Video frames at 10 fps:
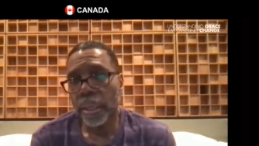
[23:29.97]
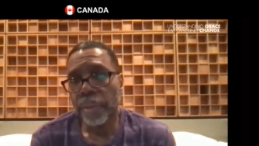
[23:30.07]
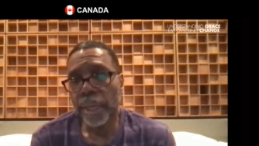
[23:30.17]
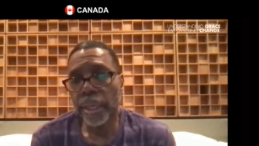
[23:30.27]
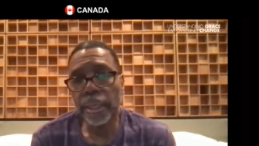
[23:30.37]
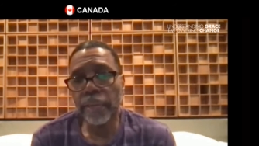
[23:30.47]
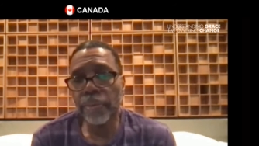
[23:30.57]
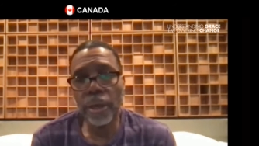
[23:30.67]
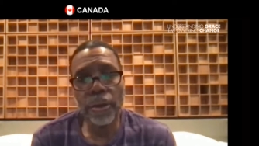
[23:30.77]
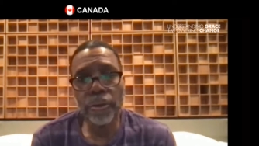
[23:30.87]
I'm not going to let him
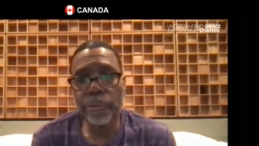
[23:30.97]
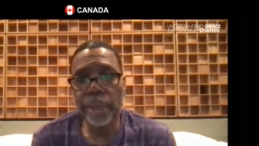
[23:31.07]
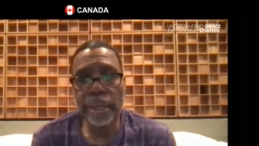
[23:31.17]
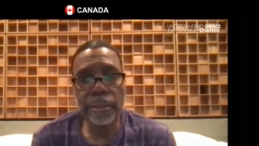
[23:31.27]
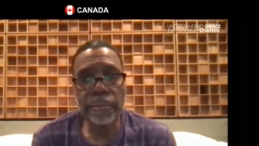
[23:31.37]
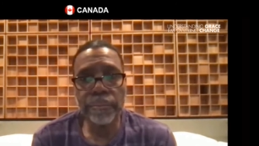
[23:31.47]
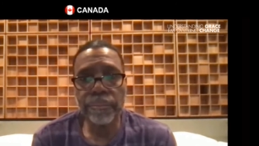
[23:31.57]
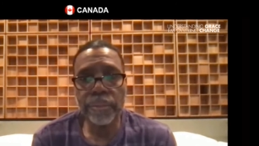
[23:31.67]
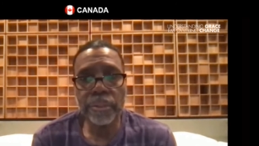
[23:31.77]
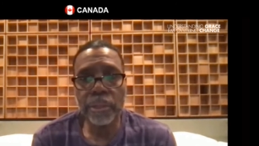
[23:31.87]
go. Nobody
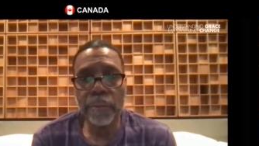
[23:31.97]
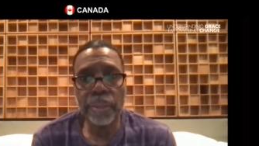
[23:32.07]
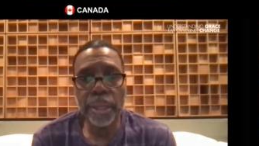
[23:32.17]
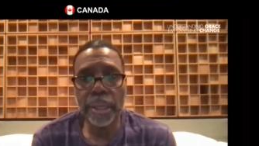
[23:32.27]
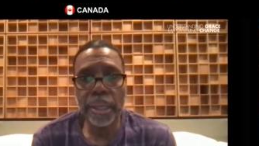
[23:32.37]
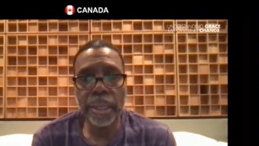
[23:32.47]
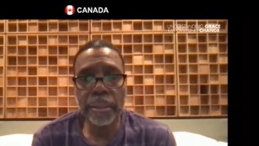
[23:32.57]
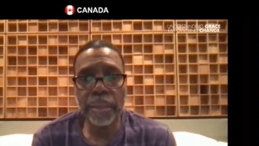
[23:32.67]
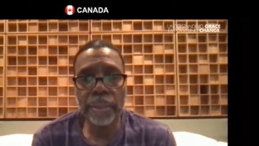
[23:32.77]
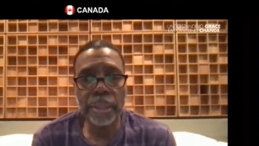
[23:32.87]
can talk me out of that.
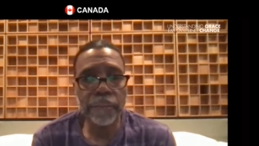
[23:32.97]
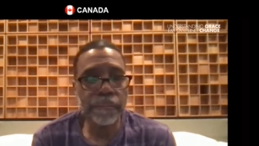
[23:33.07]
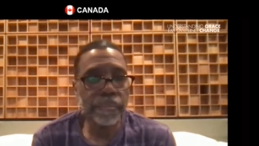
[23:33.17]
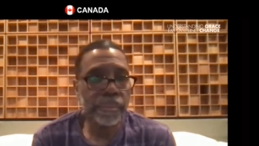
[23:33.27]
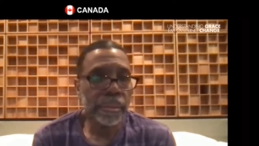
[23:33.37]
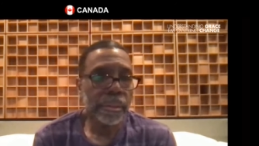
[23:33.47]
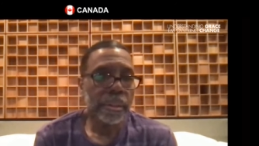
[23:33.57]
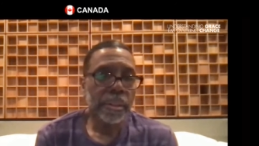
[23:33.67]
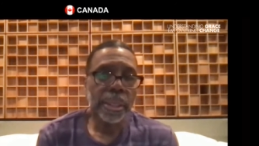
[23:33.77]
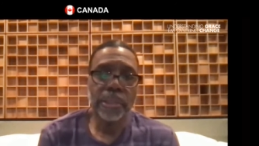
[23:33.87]
I mean,
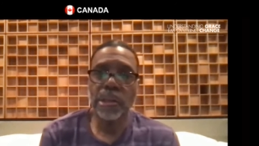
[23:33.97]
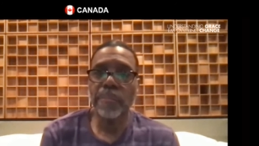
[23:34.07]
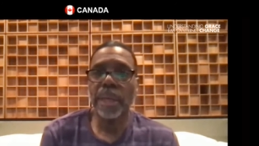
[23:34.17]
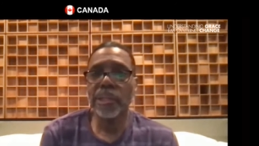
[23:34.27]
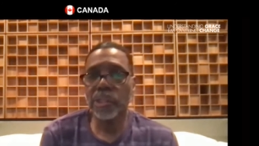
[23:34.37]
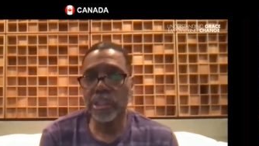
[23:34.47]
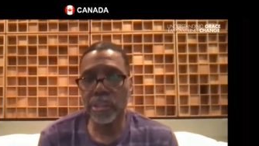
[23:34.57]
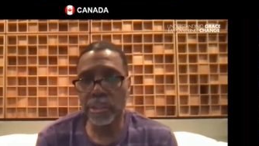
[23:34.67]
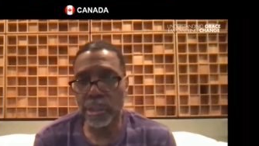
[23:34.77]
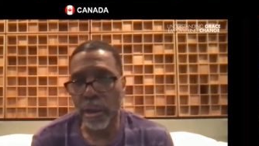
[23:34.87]
can't talk me out of
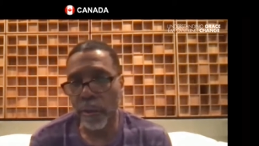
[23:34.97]
Jesus.